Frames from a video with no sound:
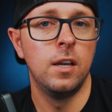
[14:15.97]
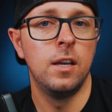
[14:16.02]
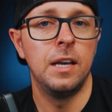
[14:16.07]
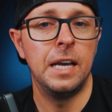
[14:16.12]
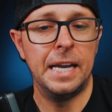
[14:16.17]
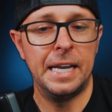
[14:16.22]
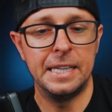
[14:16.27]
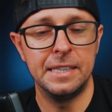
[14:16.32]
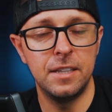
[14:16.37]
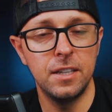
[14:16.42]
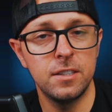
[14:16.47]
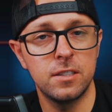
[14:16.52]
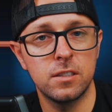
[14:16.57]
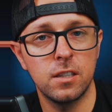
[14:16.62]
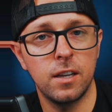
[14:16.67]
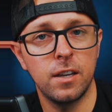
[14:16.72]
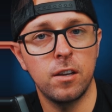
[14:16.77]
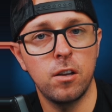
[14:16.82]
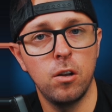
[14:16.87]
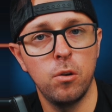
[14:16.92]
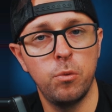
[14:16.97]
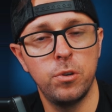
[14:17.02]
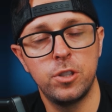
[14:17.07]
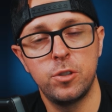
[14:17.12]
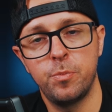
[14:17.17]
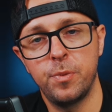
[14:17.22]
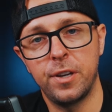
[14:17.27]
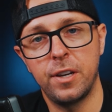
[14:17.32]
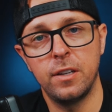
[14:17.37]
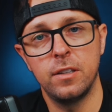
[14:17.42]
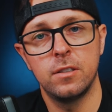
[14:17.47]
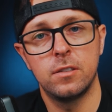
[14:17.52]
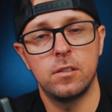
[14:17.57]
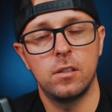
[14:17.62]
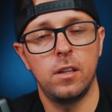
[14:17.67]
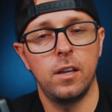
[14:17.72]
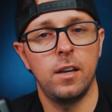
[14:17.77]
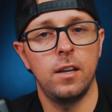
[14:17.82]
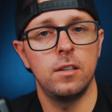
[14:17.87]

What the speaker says: in this cycle, which begins today.